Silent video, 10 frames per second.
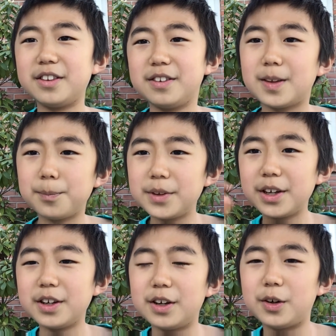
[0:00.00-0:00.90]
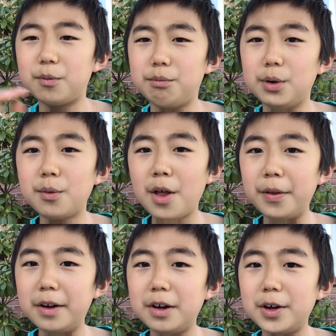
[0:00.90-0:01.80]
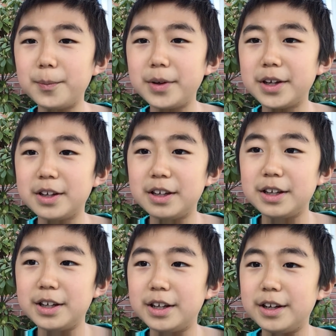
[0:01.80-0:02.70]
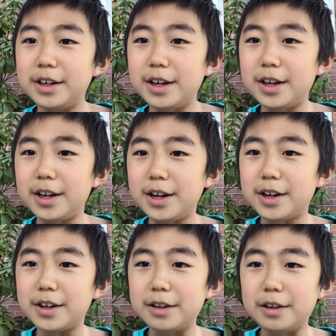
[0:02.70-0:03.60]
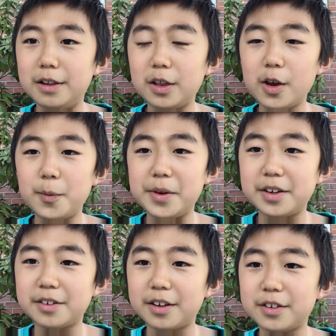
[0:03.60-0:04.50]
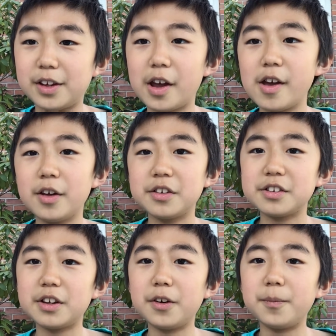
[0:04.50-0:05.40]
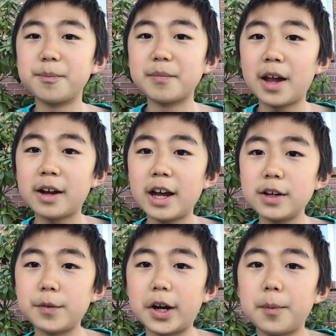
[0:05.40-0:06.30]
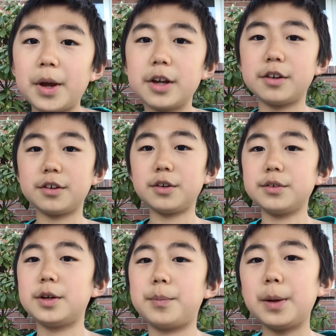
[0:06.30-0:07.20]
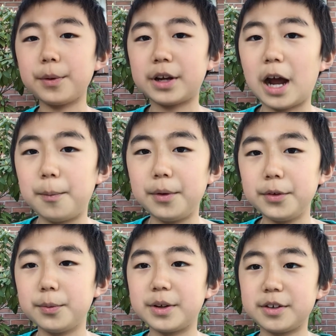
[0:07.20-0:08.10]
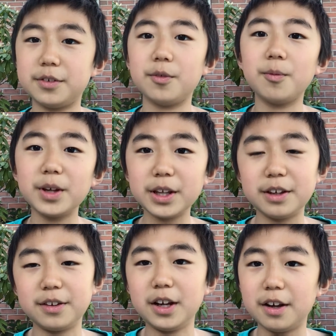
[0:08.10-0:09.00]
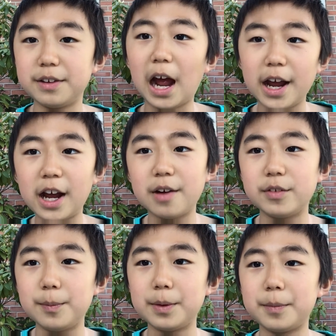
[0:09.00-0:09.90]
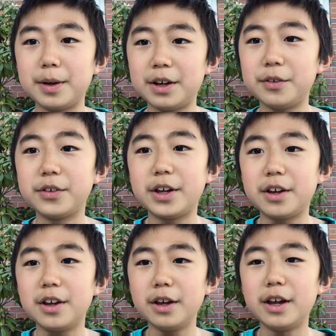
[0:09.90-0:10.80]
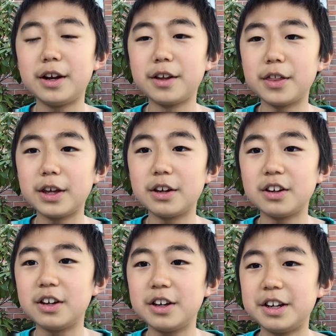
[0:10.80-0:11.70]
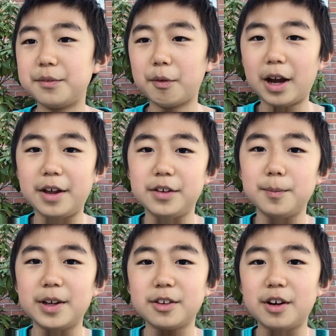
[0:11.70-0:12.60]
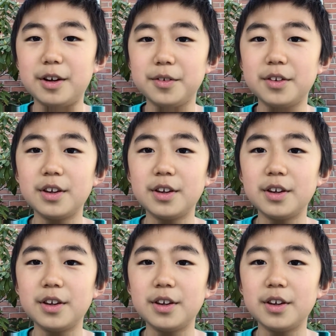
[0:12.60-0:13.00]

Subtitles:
something grew on them, and it's a little bit disgusting. So I kind of recommend just using paper towels, which is really easy because I have them at my house, and I think everyone has them at their house.